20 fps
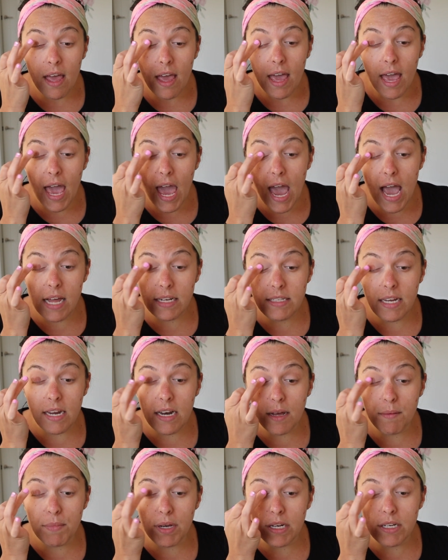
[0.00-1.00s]
hand, and
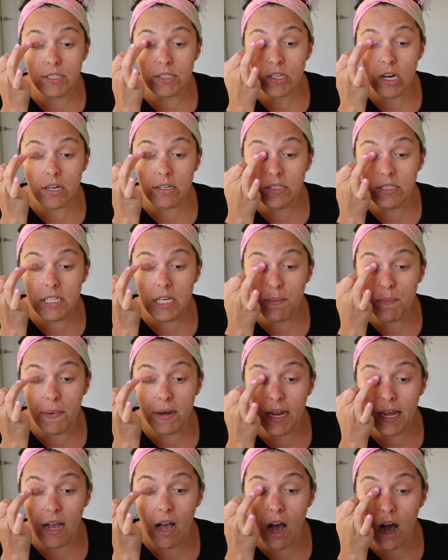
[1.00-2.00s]
I'm going to start
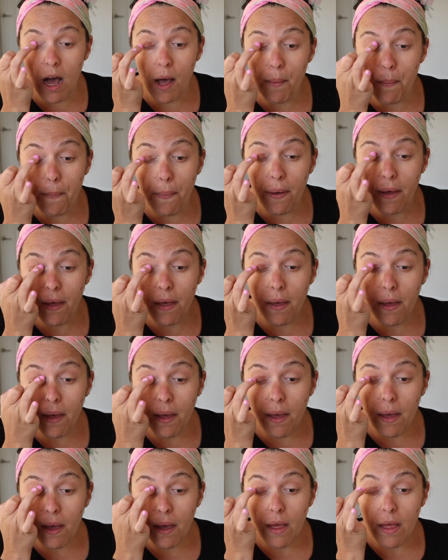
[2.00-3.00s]
deepening up
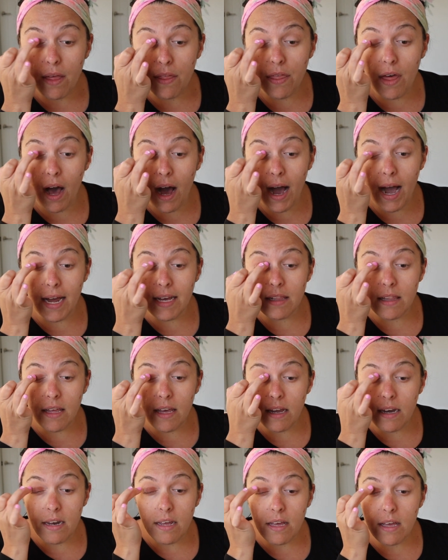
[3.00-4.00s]
the
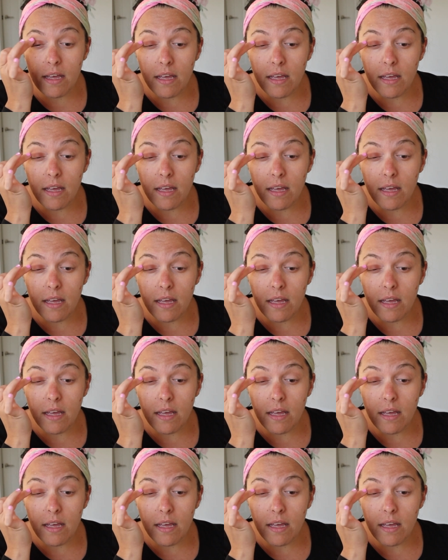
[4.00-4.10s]
eyelid.